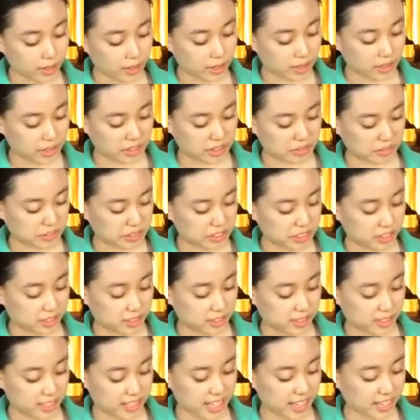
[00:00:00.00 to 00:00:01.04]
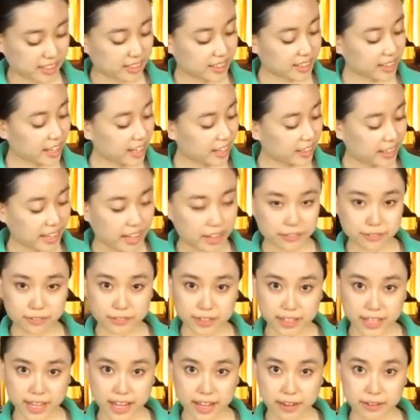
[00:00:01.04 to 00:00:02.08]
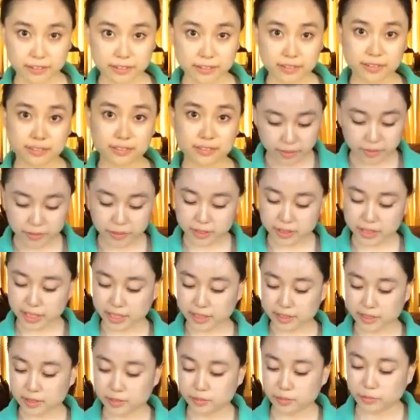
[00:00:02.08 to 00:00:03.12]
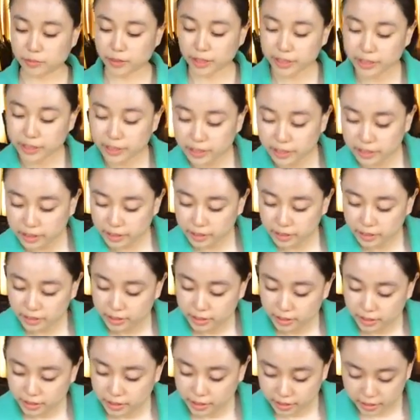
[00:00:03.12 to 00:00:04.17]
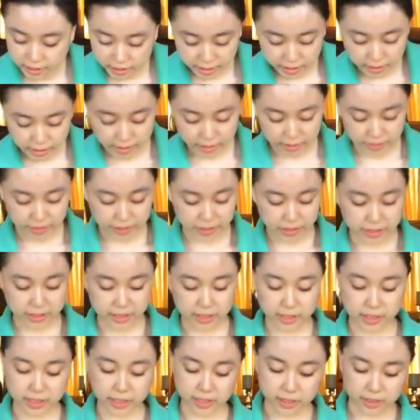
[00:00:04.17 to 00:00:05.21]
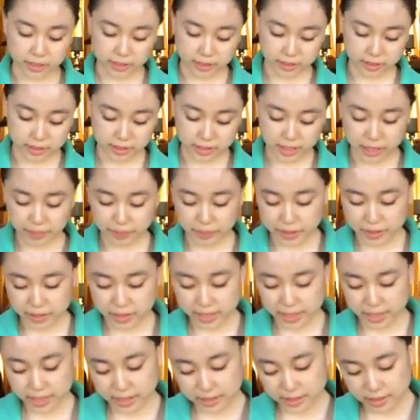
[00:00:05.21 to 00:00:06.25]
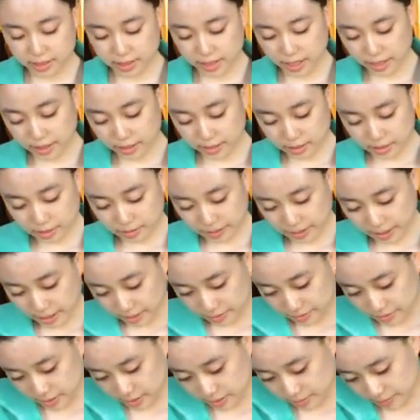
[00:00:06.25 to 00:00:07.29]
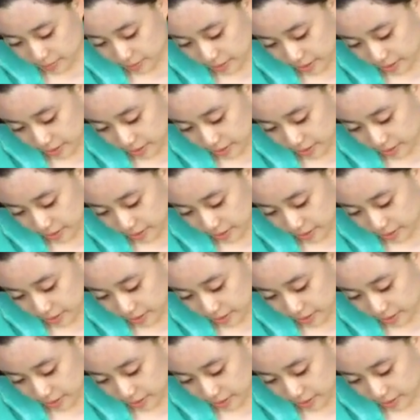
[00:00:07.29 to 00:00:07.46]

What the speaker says: And then we'll just take the nail out for now. And we'll take some wire, and we're just gonna tape it to the inside so we have some